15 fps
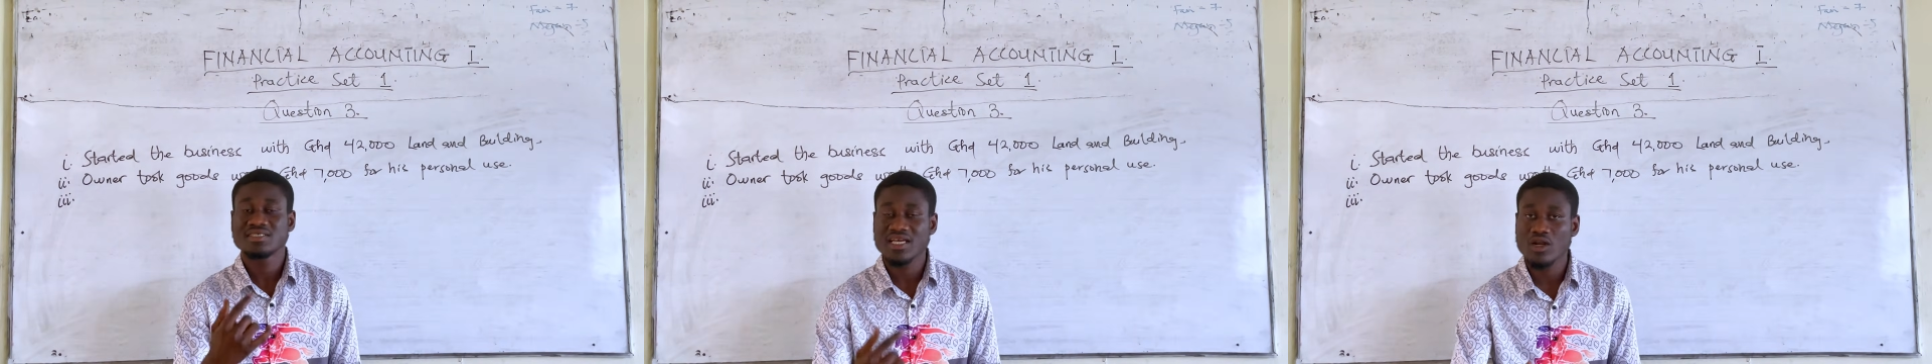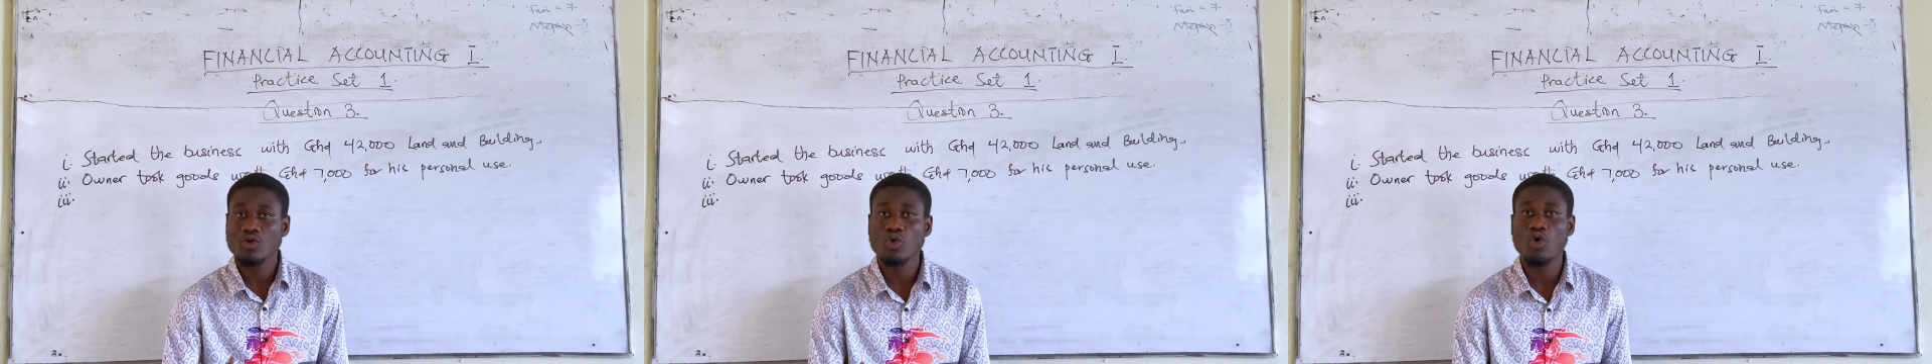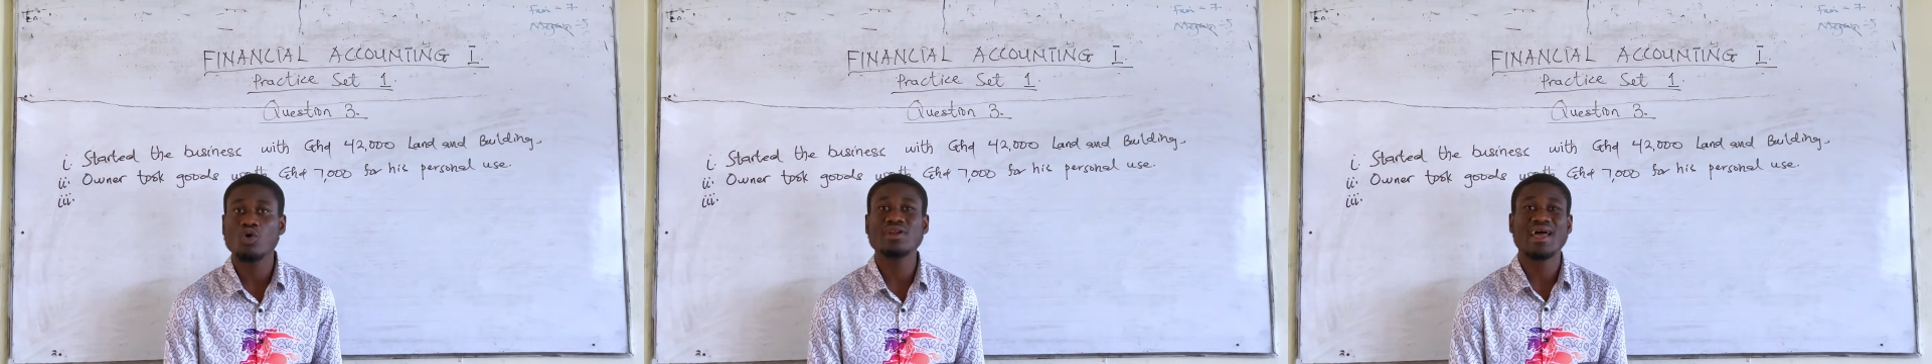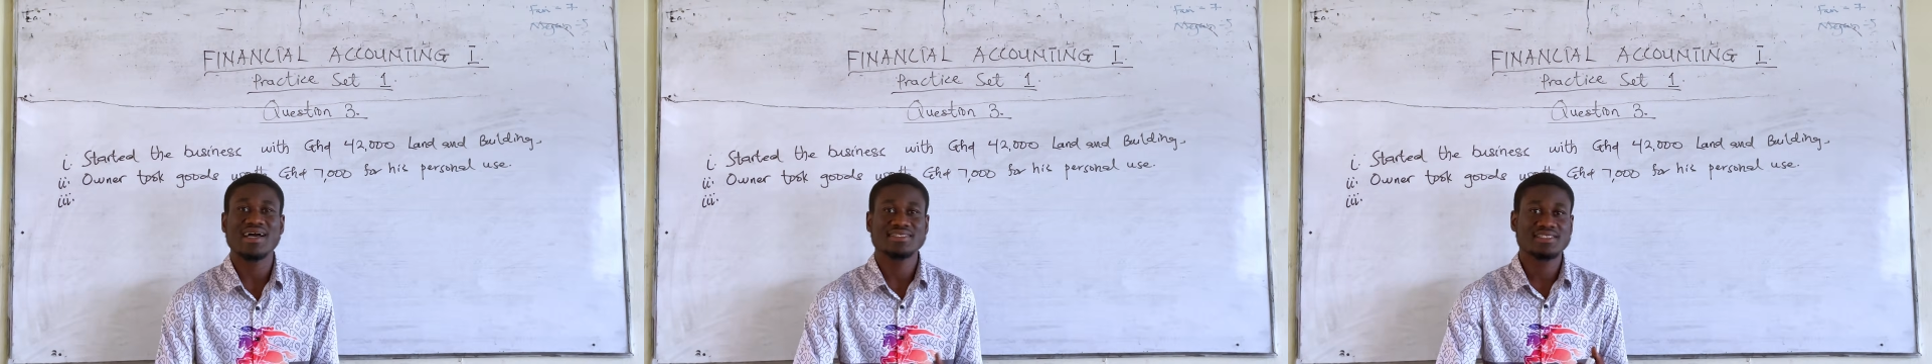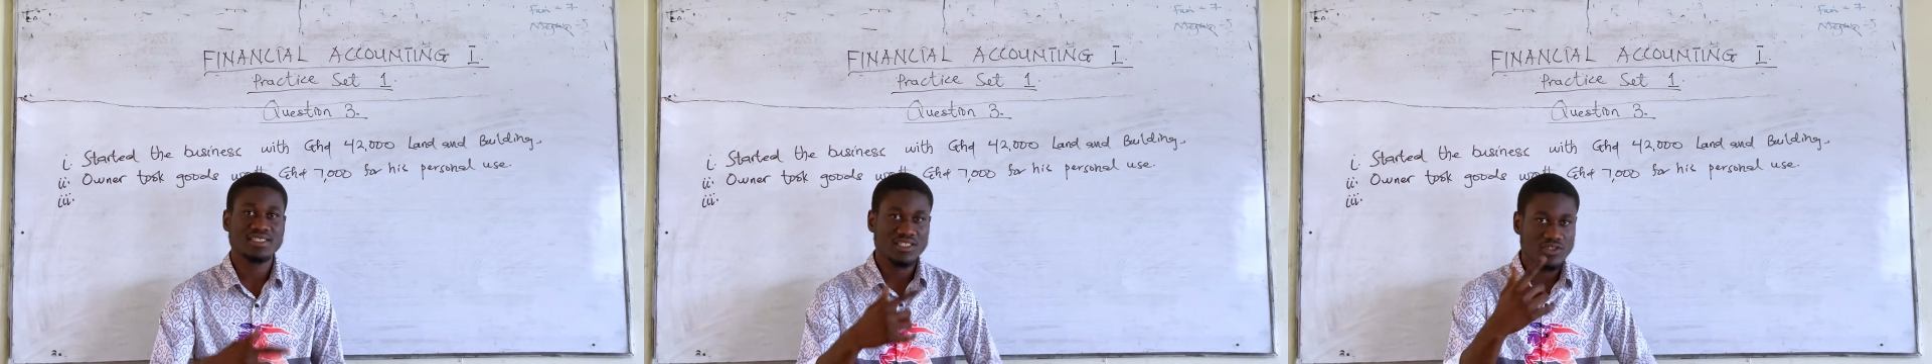the loan
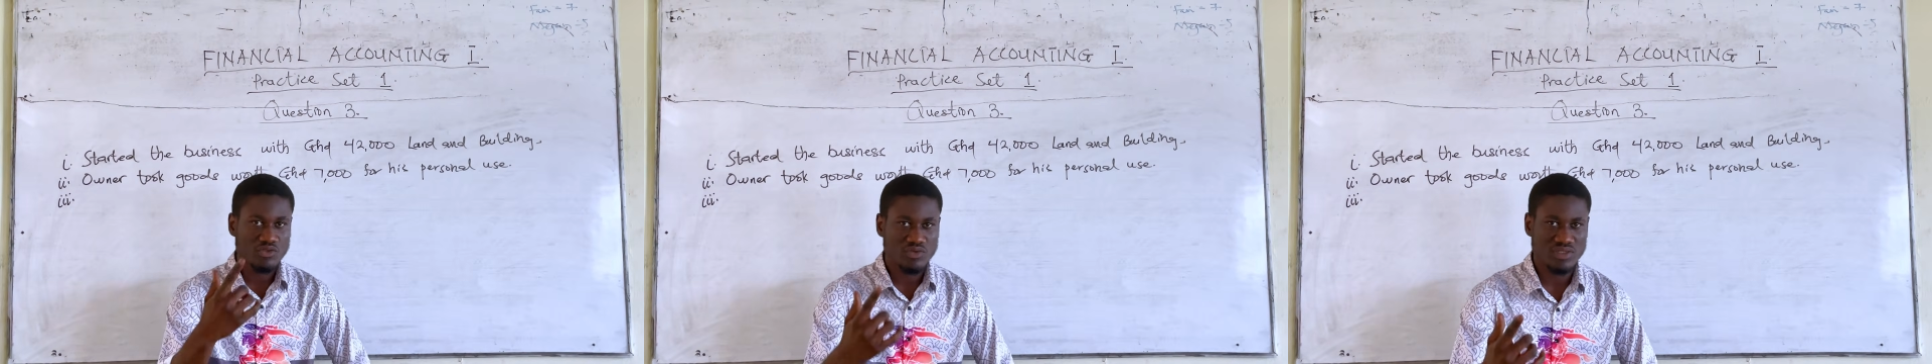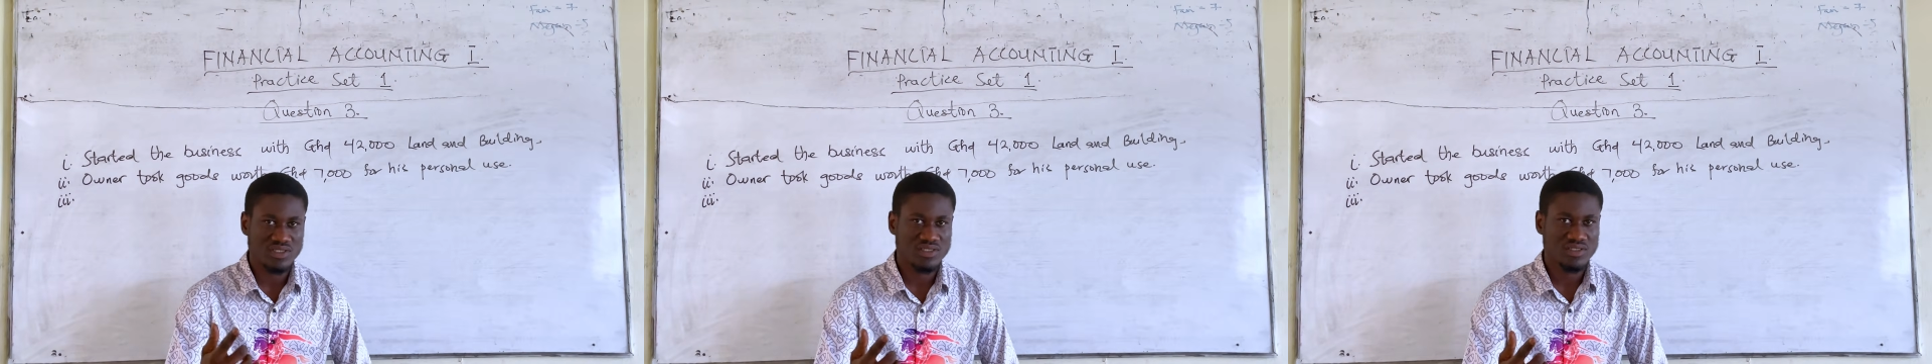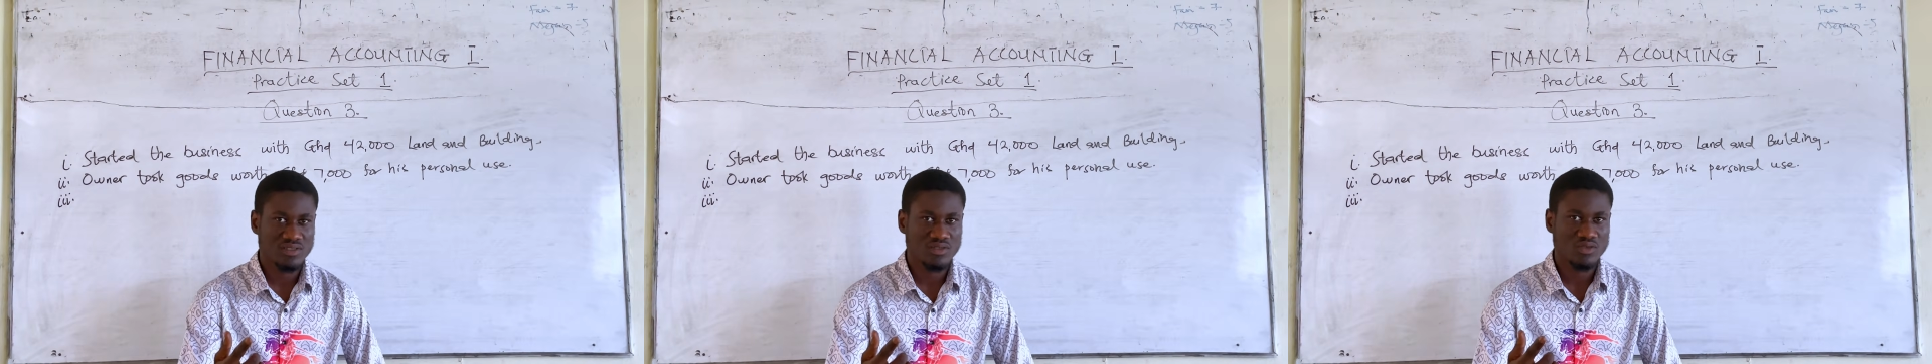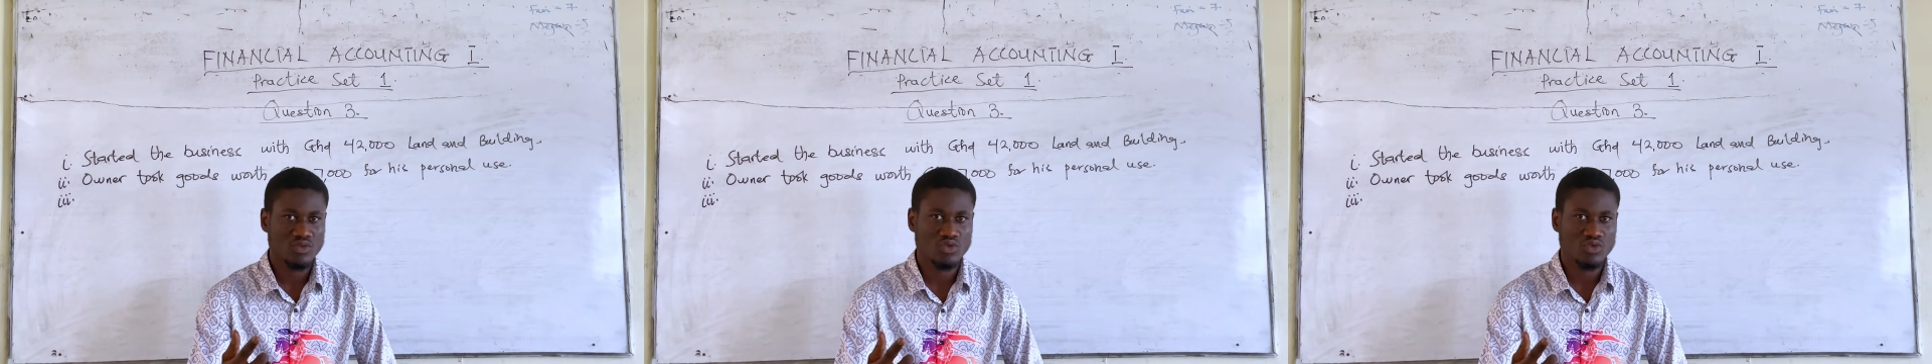has increased.